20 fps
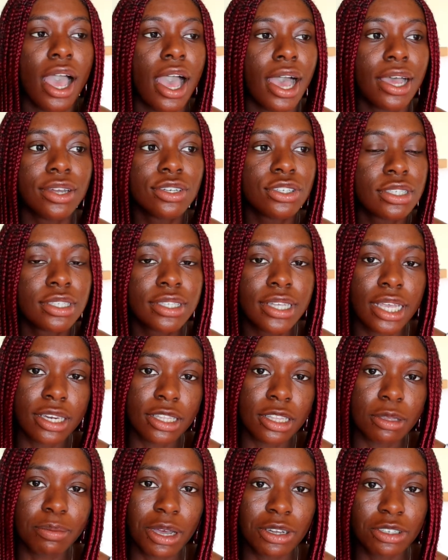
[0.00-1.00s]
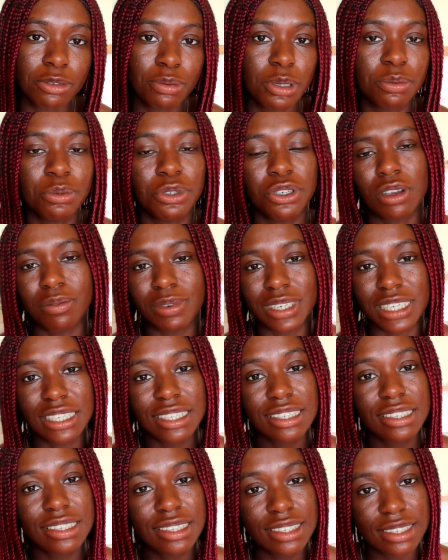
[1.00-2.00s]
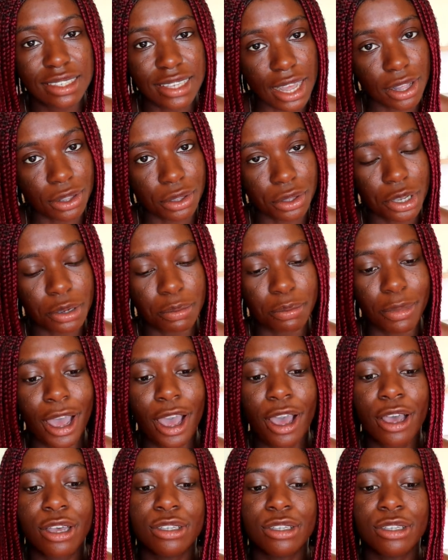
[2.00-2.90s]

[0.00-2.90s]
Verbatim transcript: and just sending them out to people. You can't really sell them.